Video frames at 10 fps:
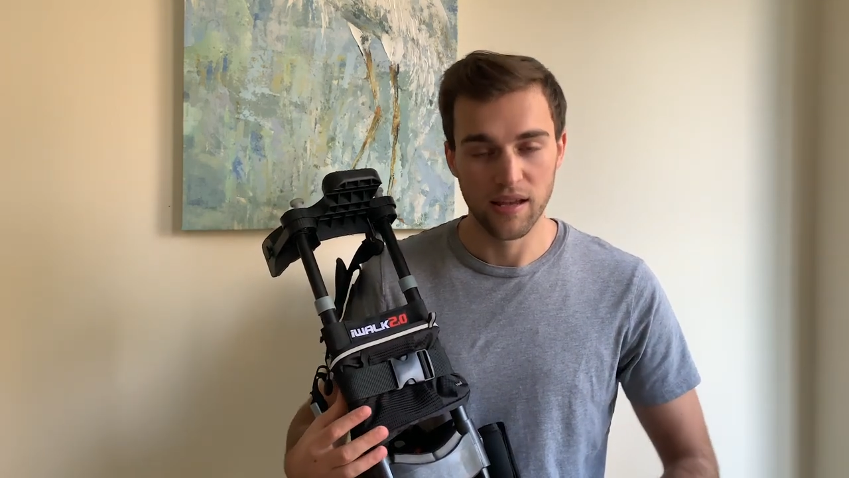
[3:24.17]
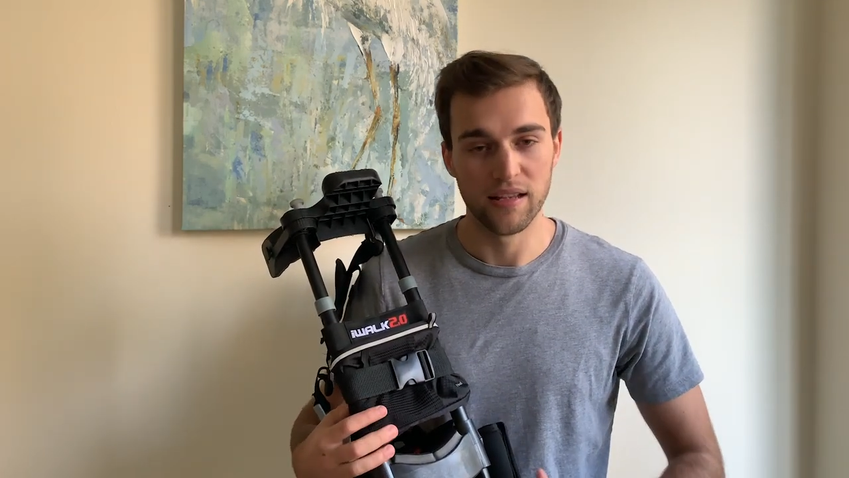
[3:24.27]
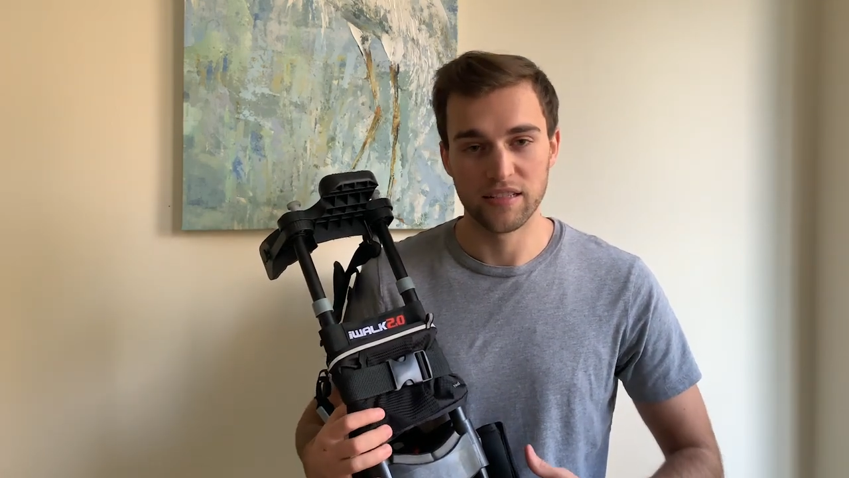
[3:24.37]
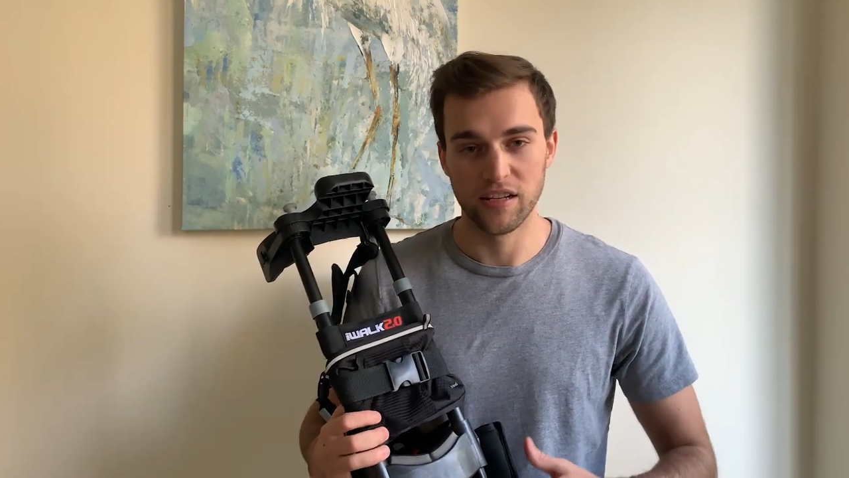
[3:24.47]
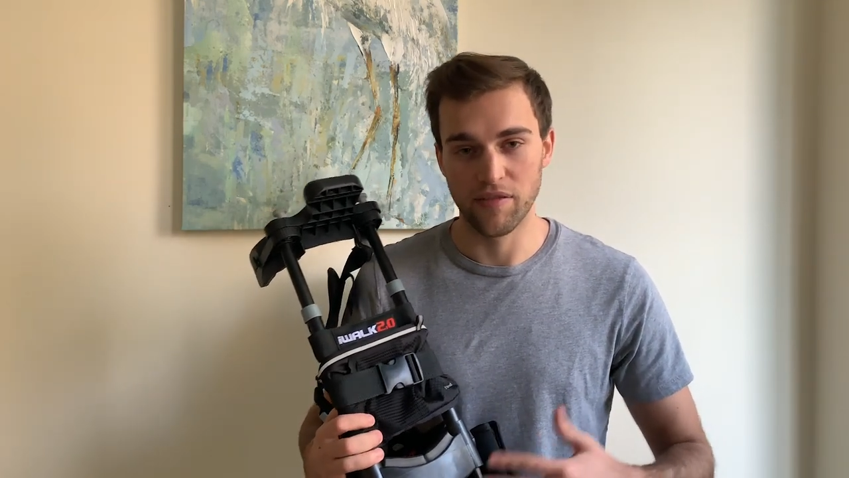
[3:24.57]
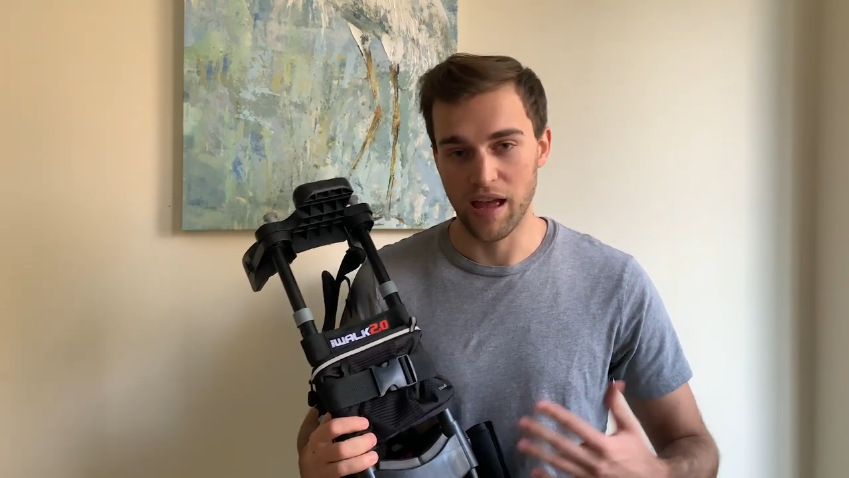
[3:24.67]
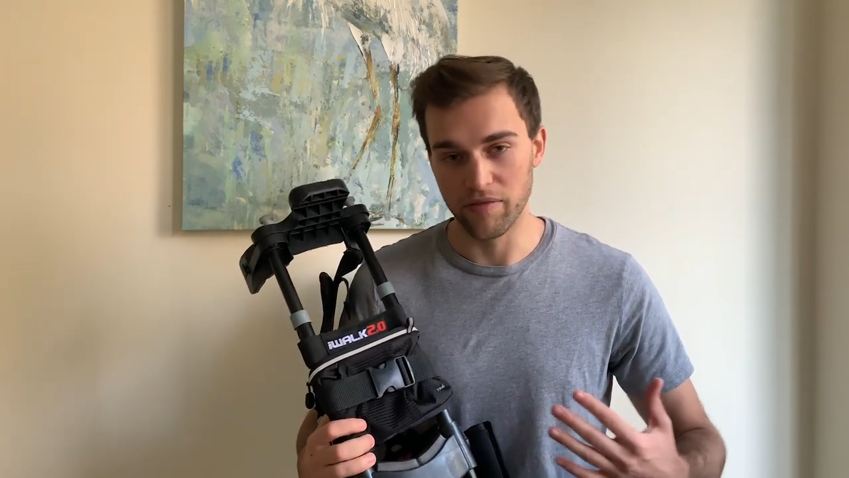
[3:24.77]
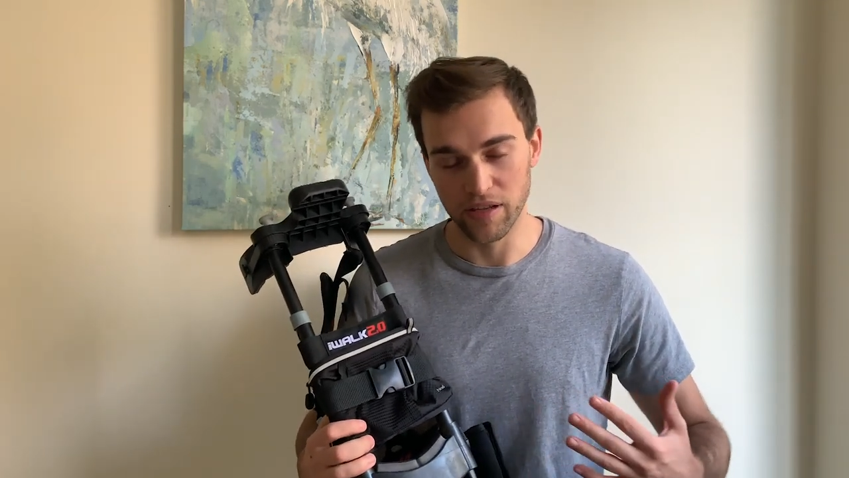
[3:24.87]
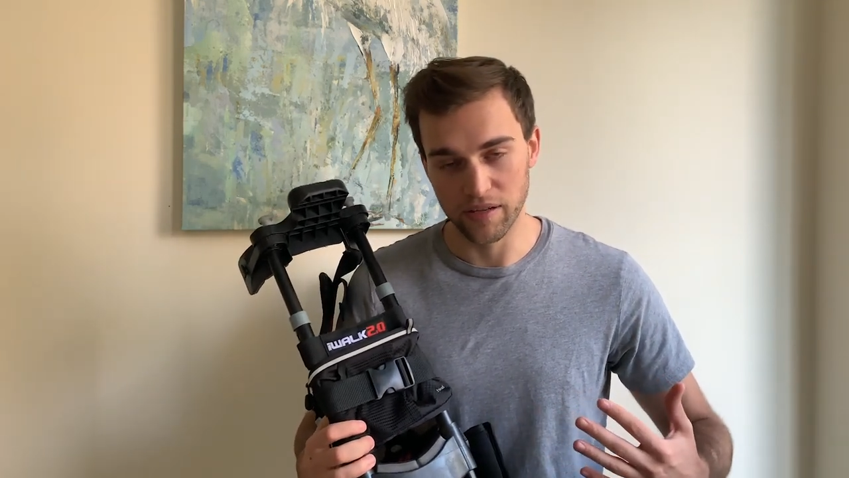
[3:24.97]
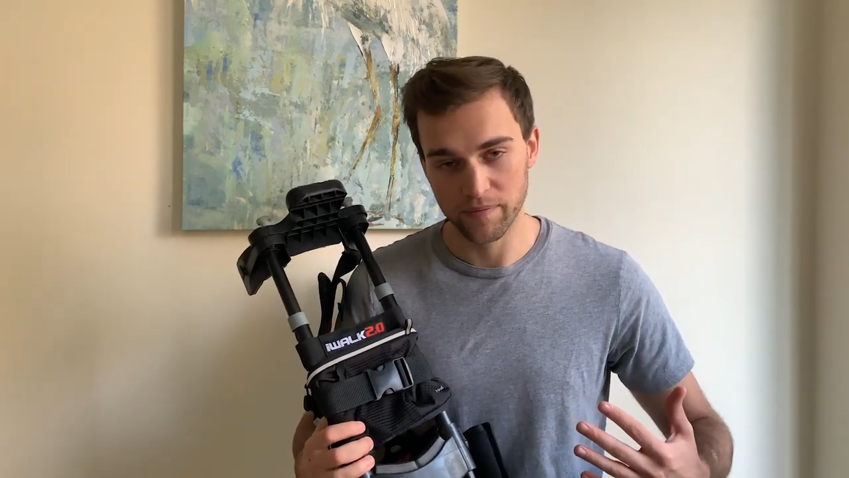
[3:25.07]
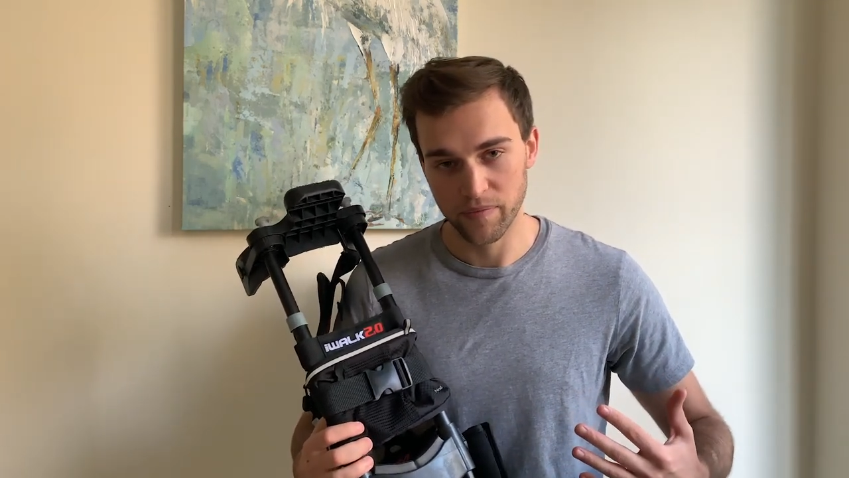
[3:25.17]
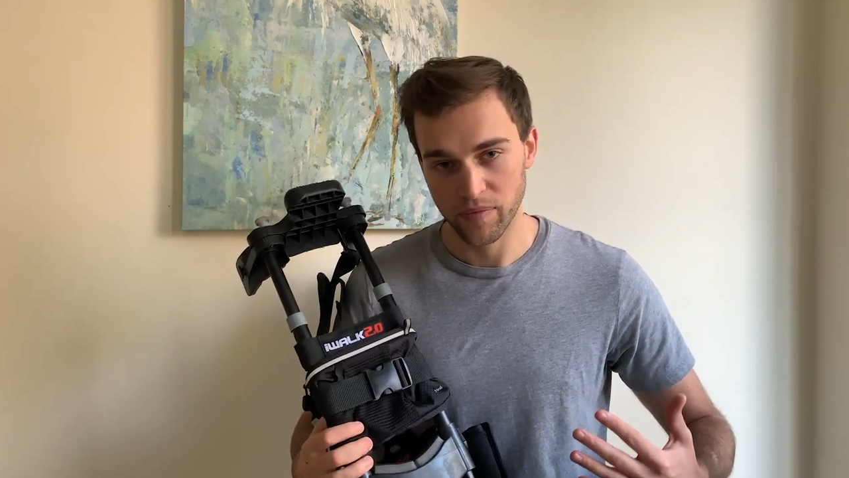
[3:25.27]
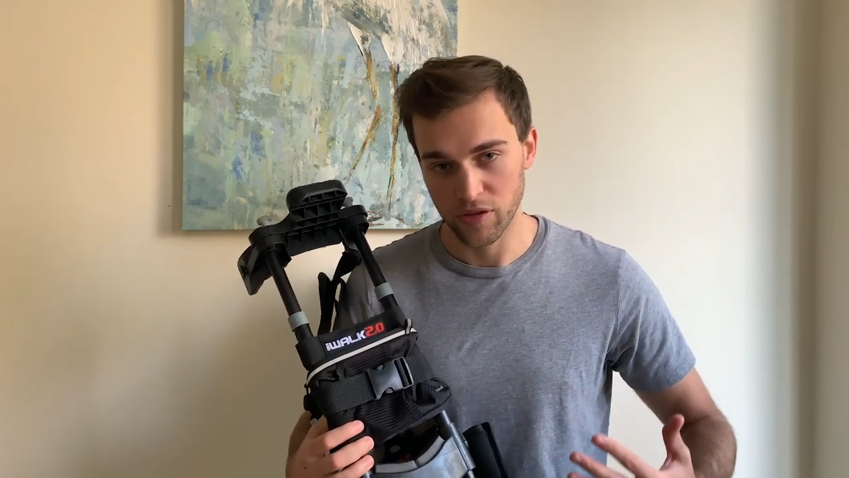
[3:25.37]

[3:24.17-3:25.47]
instead of having